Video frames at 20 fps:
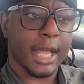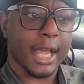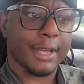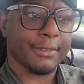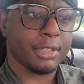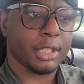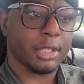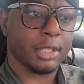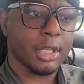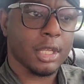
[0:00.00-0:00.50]
I
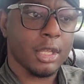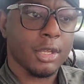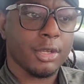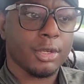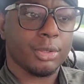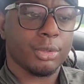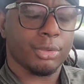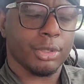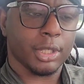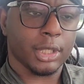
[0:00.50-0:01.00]
have to
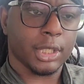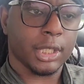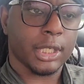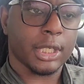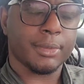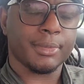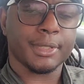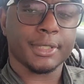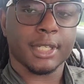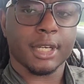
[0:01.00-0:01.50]

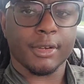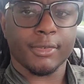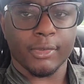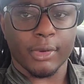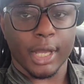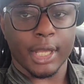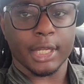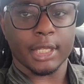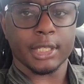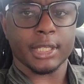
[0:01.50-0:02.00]
re-look up stuff,
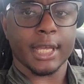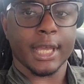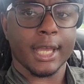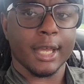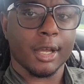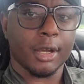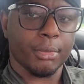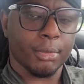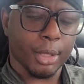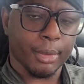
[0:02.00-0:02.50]
write it
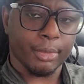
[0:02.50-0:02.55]
down,